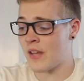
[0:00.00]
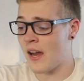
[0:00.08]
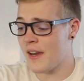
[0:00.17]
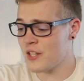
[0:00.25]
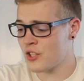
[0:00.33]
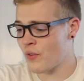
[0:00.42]
The
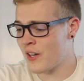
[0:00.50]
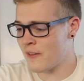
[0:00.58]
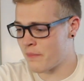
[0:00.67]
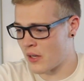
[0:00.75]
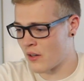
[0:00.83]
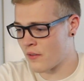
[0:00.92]
highest
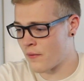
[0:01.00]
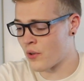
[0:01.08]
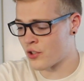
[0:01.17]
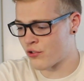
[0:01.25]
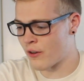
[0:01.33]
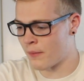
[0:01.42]
rated beer for
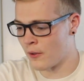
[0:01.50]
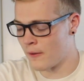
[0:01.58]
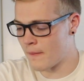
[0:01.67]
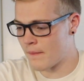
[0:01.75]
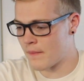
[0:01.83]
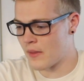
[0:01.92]
a
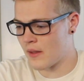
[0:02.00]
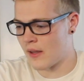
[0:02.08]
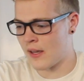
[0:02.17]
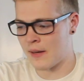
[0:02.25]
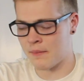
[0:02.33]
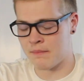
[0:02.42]
Tripel,
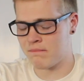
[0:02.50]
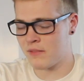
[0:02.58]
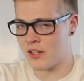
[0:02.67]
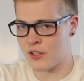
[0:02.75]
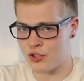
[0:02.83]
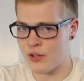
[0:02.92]
and I'm
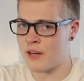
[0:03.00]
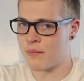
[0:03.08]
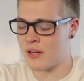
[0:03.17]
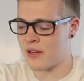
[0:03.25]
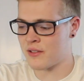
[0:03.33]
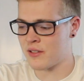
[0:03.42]
going to try to
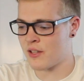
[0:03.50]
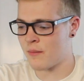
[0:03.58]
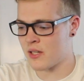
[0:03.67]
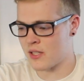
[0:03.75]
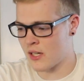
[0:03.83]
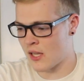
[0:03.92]
pronounce this the
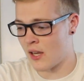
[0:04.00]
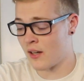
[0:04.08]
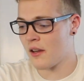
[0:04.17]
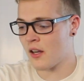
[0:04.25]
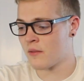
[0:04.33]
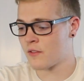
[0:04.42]
best I
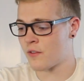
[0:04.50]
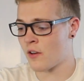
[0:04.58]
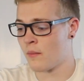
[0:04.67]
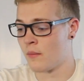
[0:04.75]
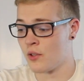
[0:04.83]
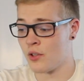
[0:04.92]
can, comes
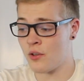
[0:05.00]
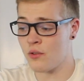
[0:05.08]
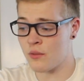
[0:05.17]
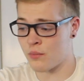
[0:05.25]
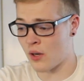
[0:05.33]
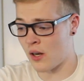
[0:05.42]
from
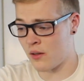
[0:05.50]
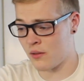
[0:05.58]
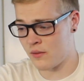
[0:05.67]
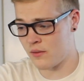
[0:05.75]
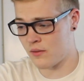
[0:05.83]
Unibrow,